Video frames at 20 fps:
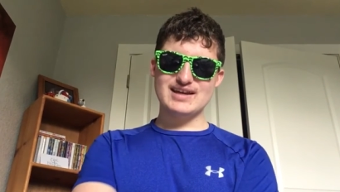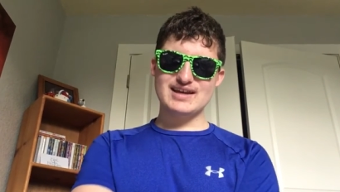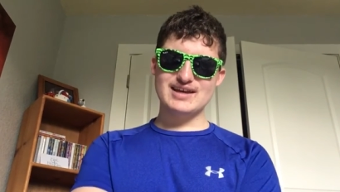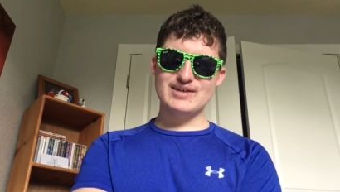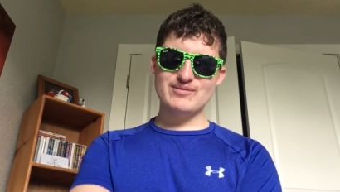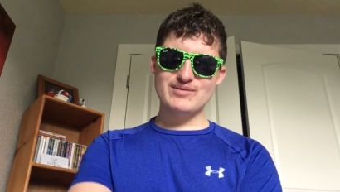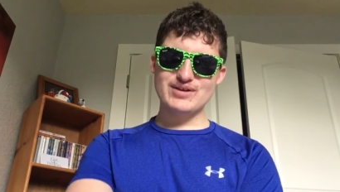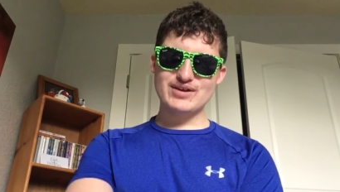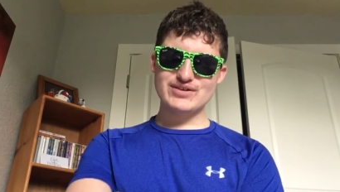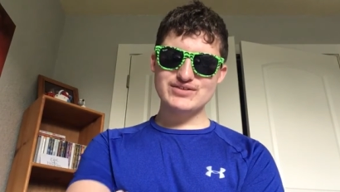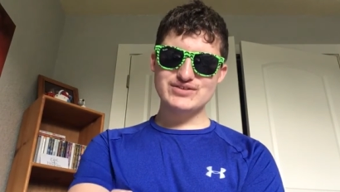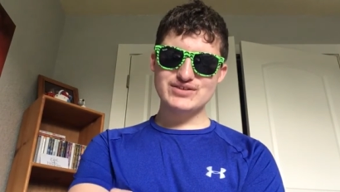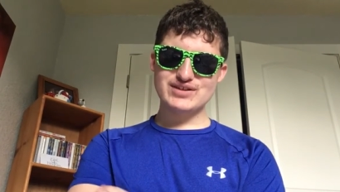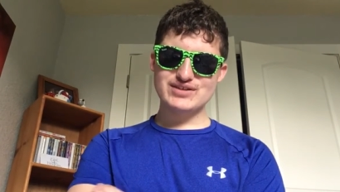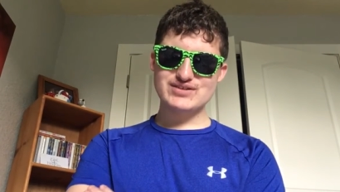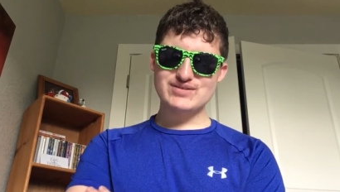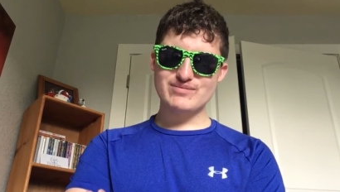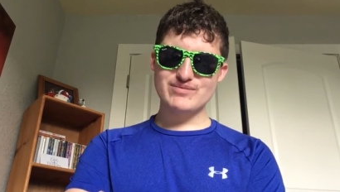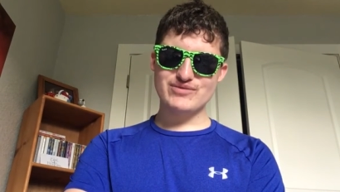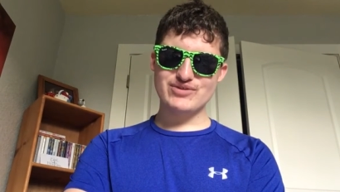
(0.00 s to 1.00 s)
and we also
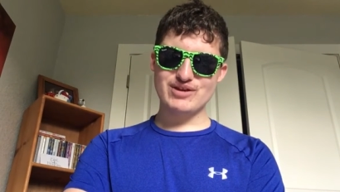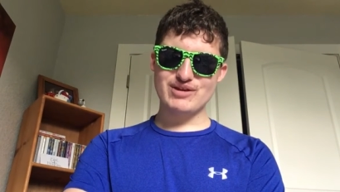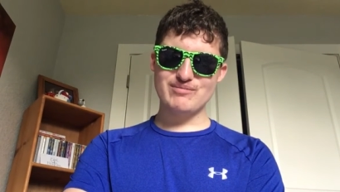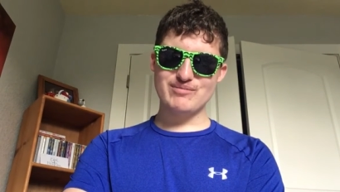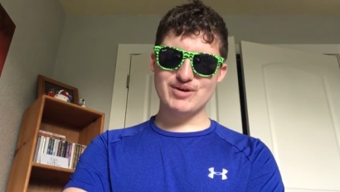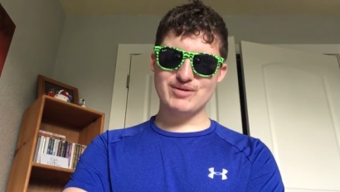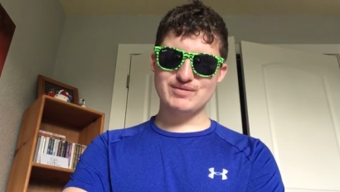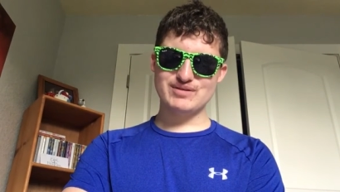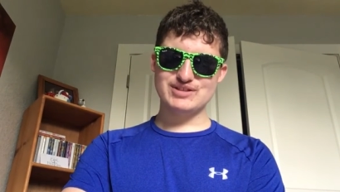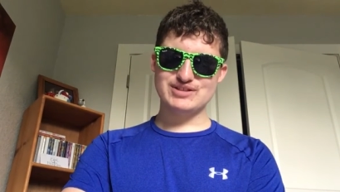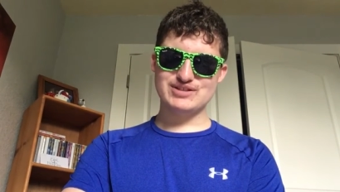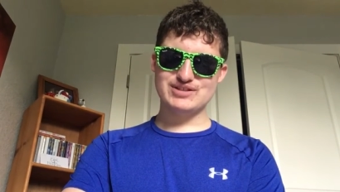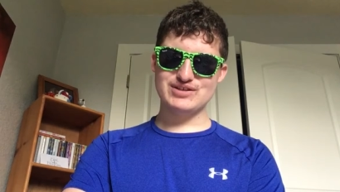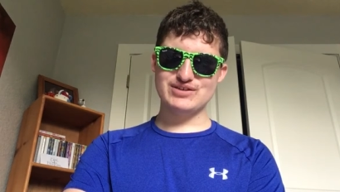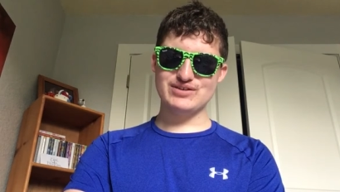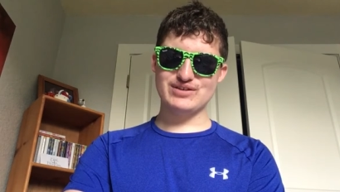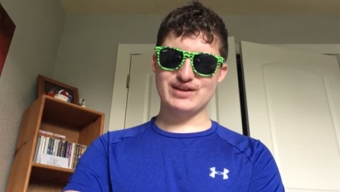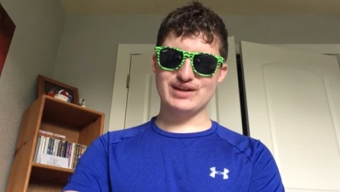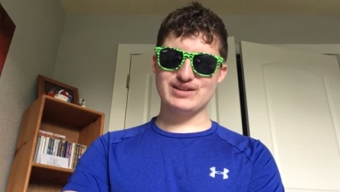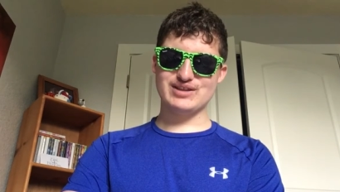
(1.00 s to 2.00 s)
get some great moments
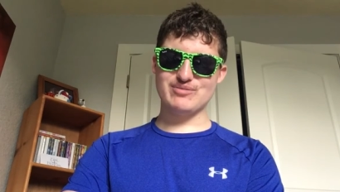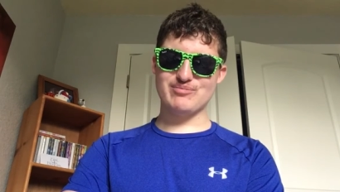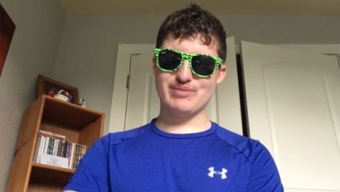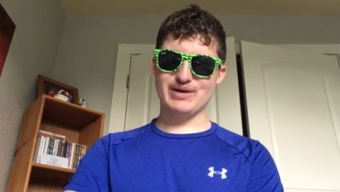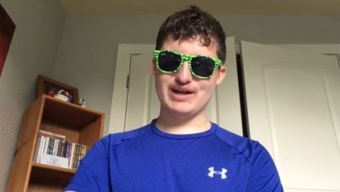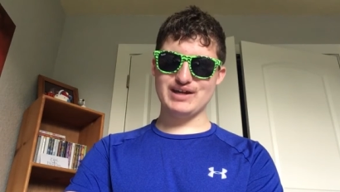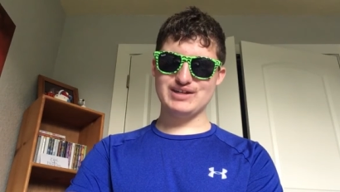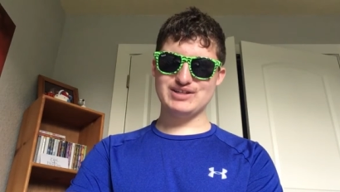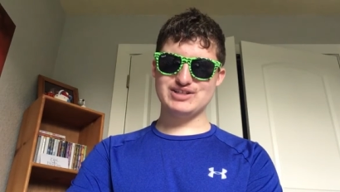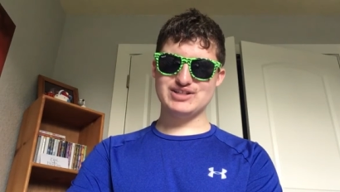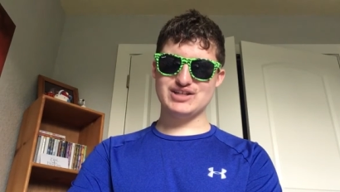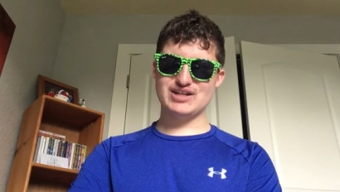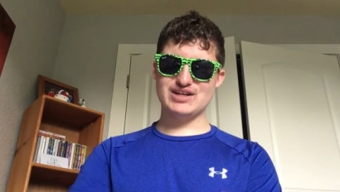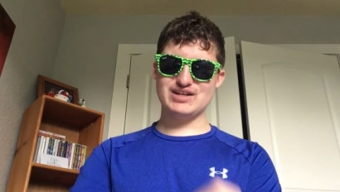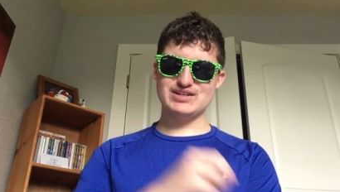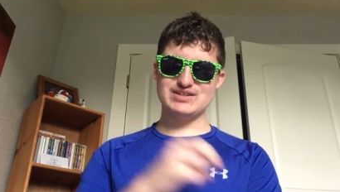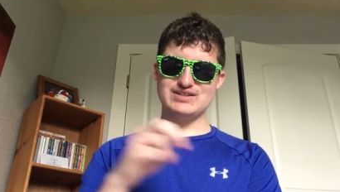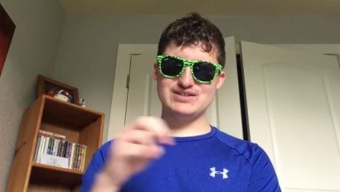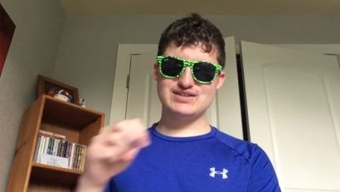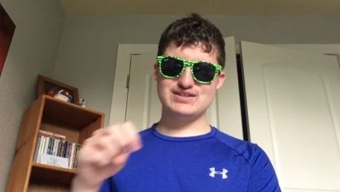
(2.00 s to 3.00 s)
too like the bike
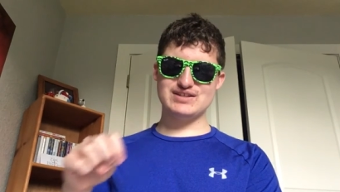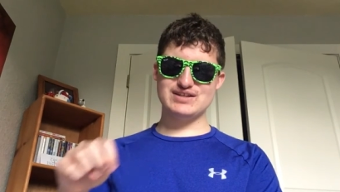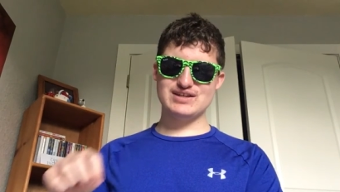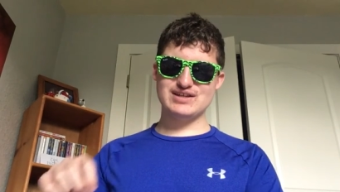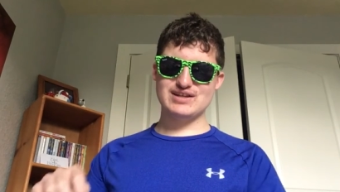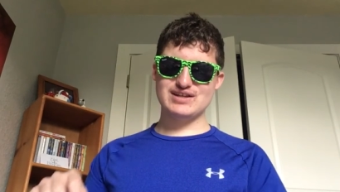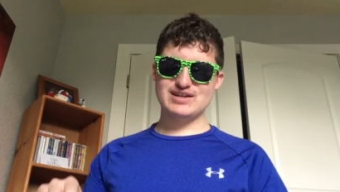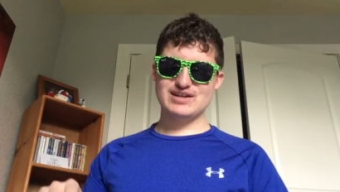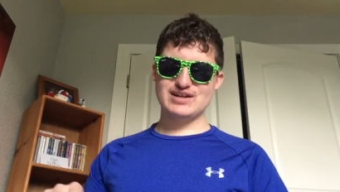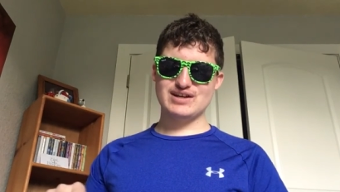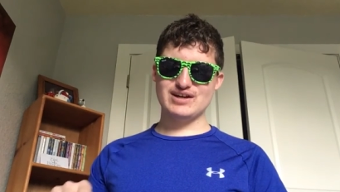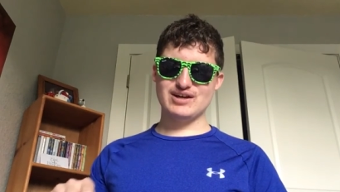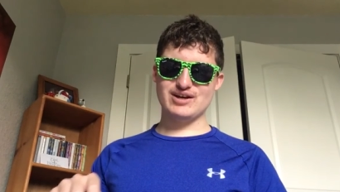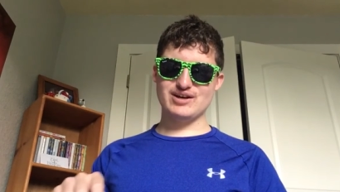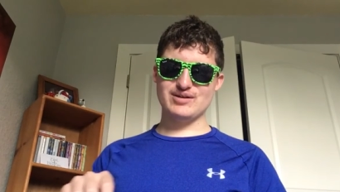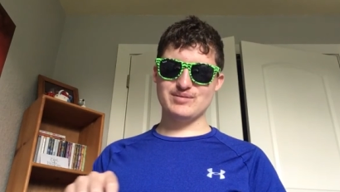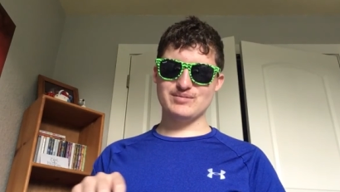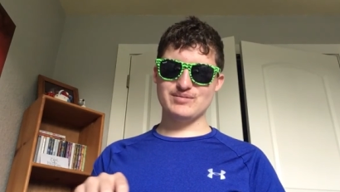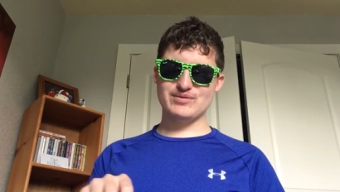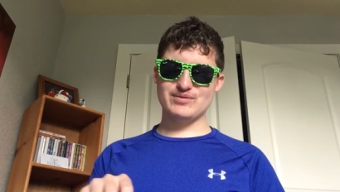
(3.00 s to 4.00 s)
chase
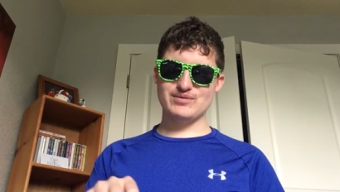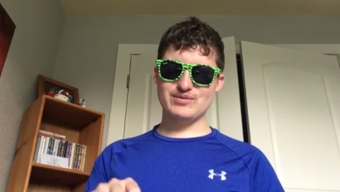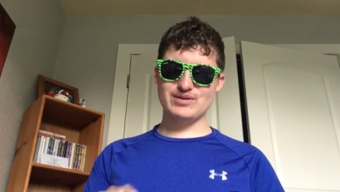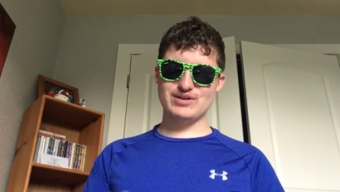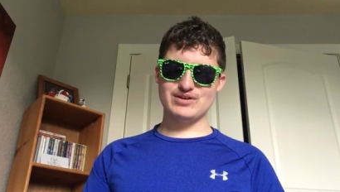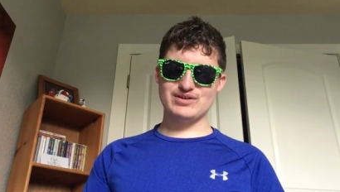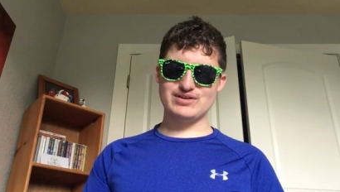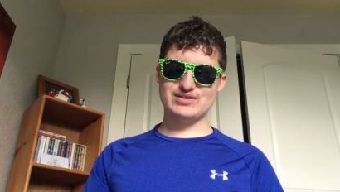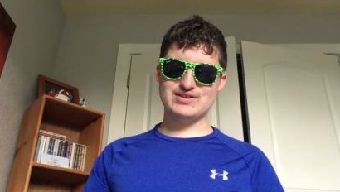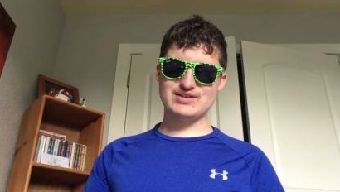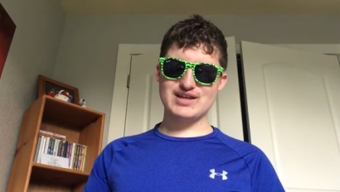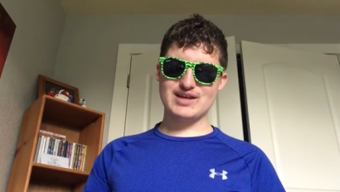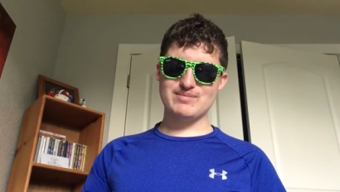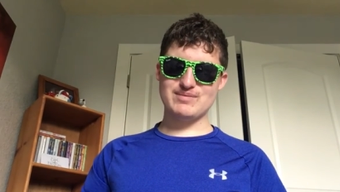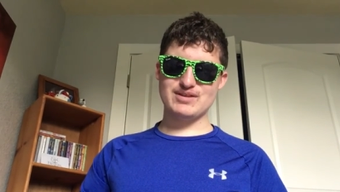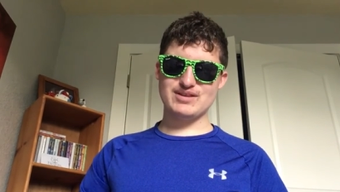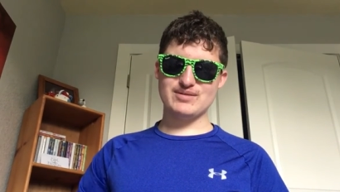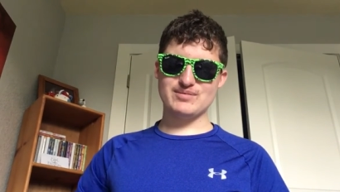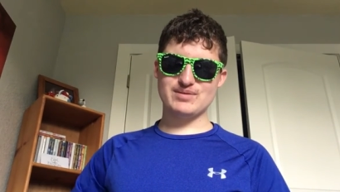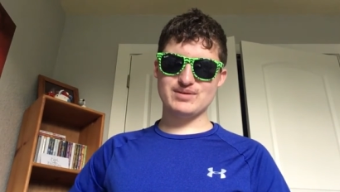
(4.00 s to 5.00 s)
um, where they're
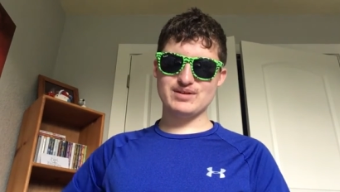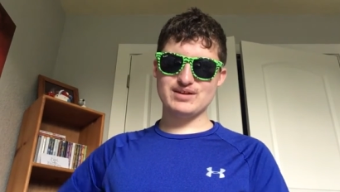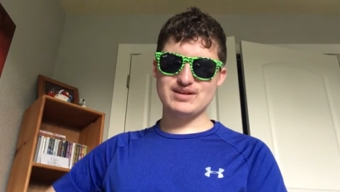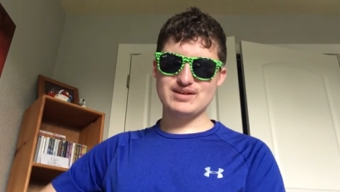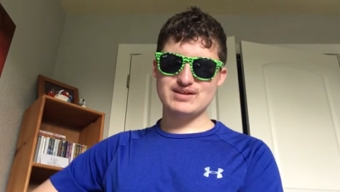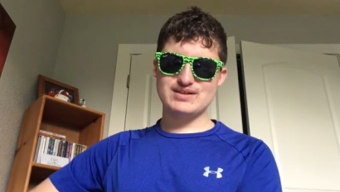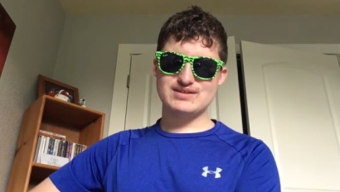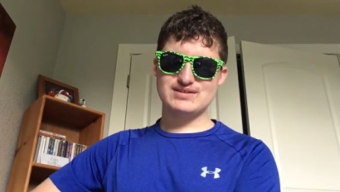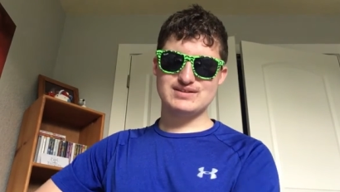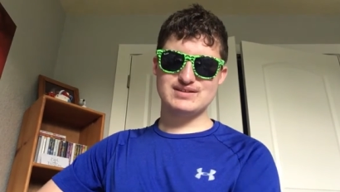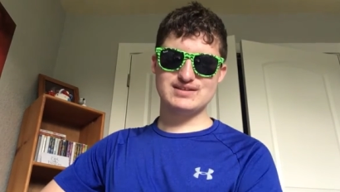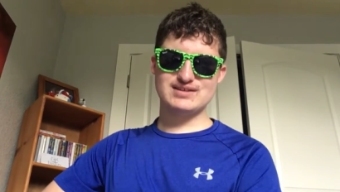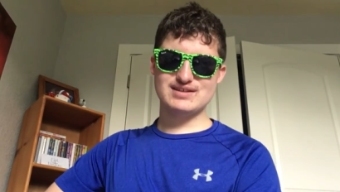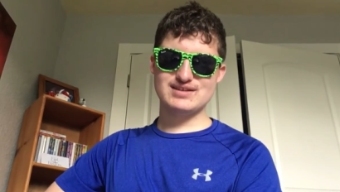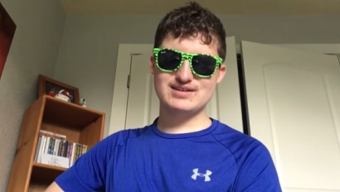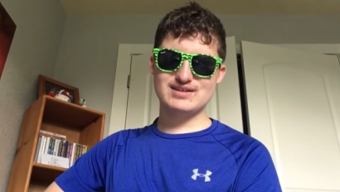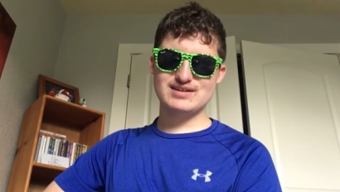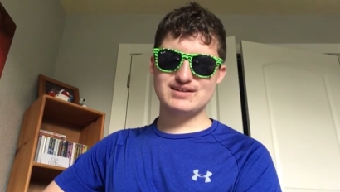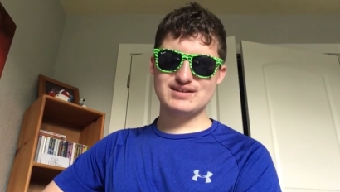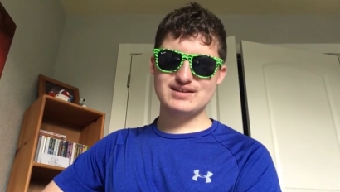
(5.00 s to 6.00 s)
escaping the police
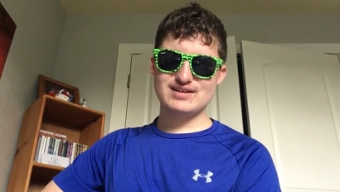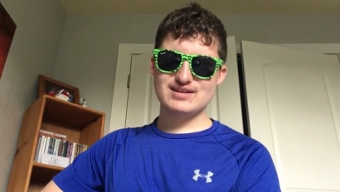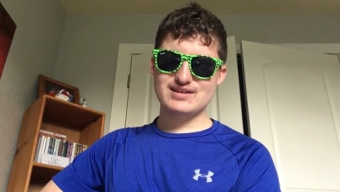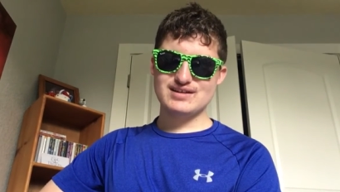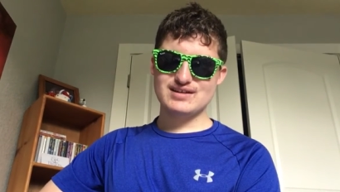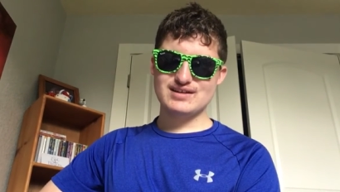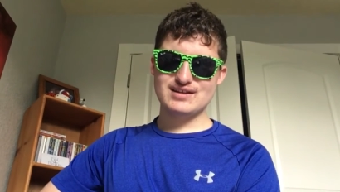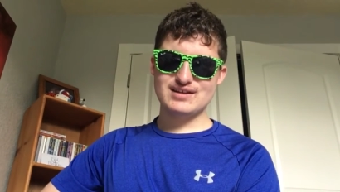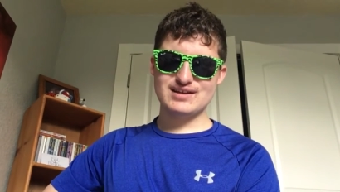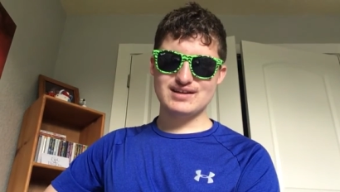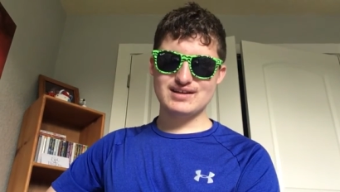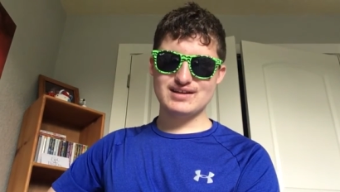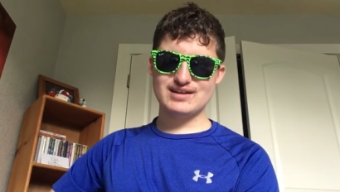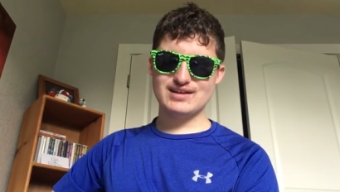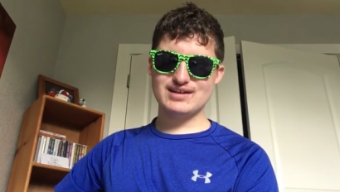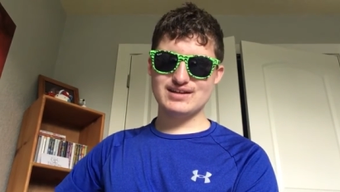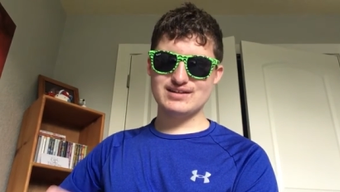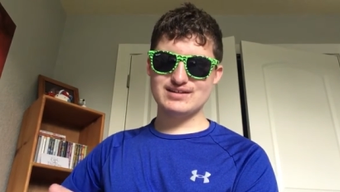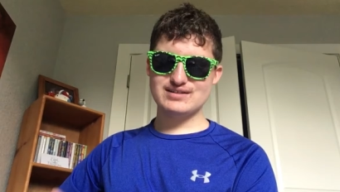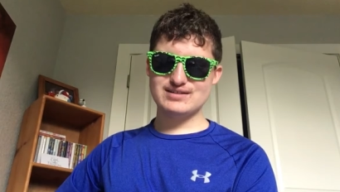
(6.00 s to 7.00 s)

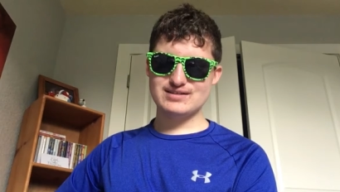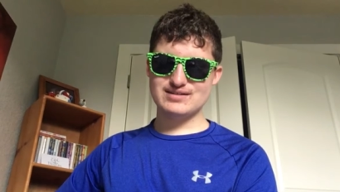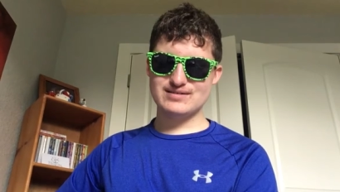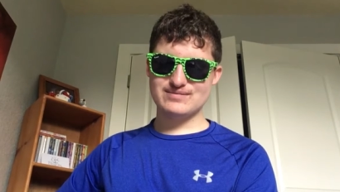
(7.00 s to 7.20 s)
and